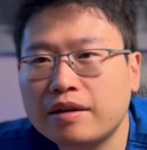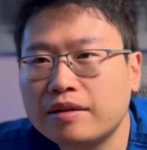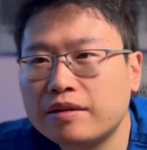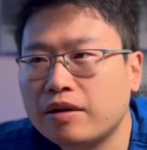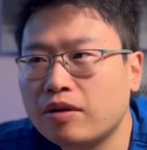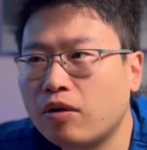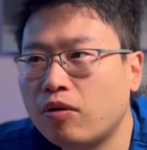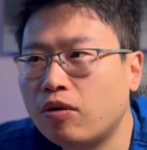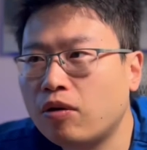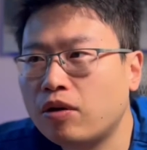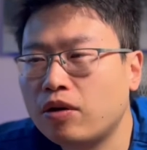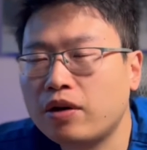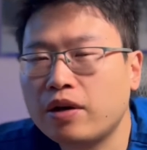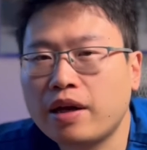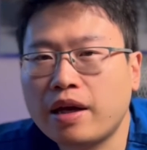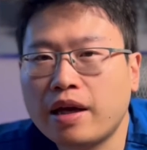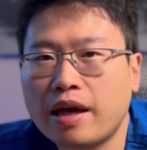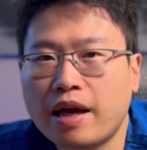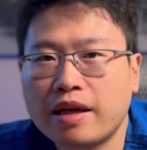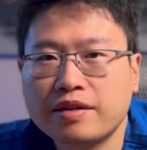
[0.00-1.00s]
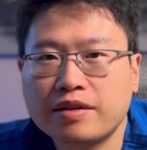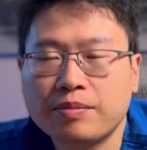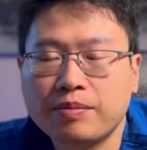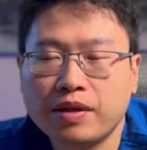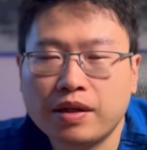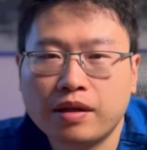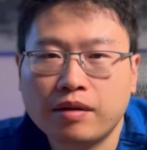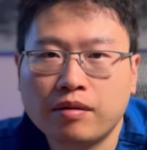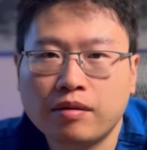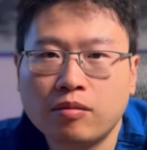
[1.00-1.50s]
or has it
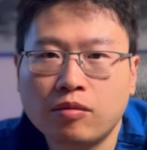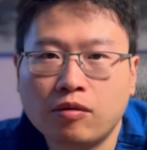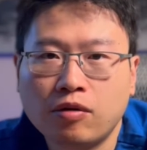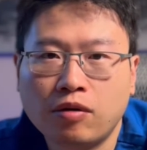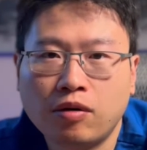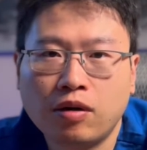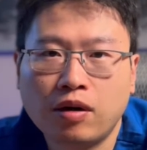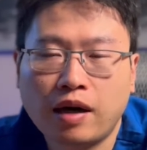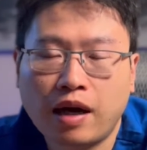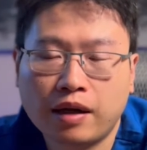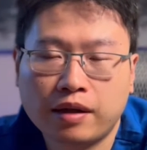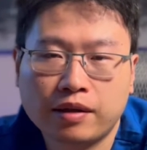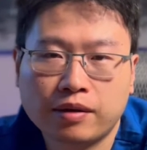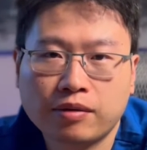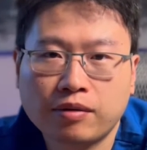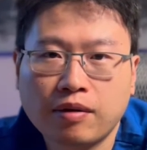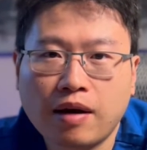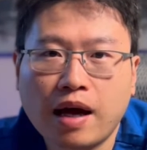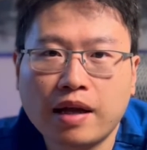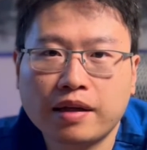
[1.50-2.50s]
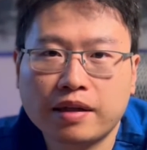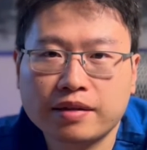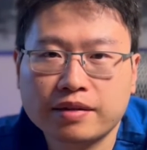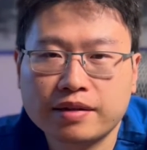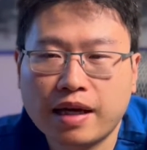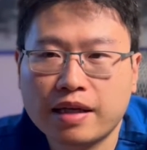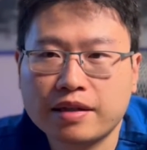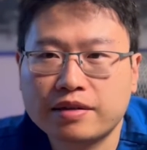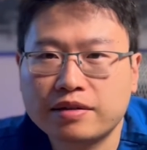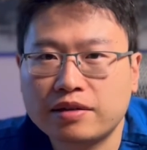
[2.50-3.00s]
been more on the chronic
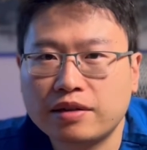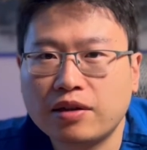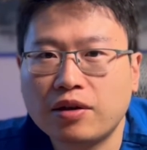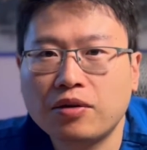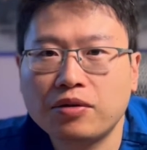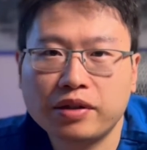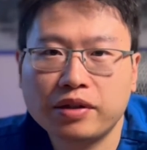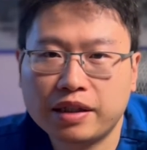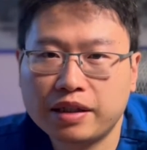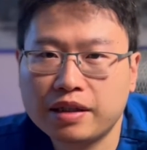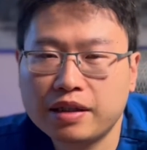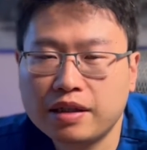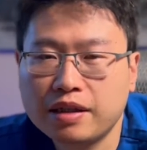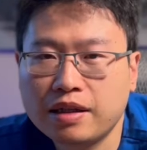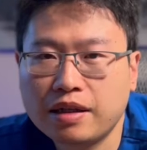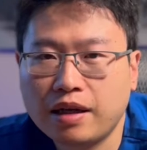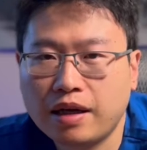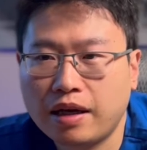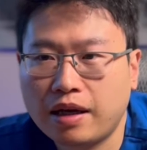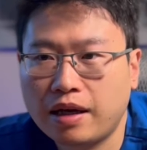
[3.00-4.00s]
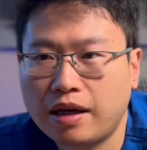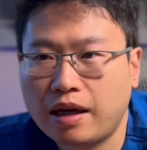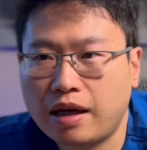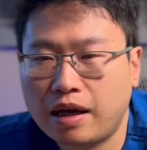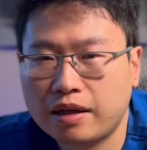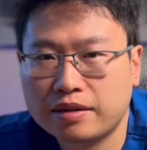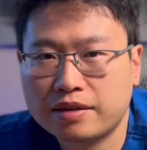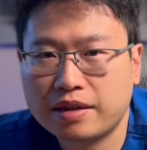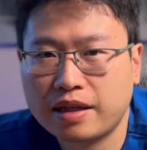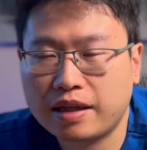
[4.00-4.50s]
side, slowly
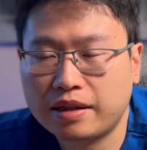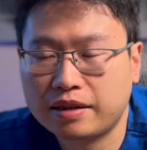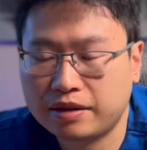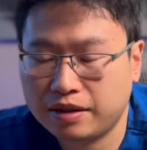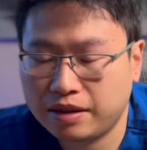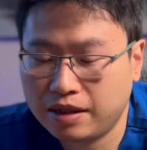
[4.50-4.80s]
onset?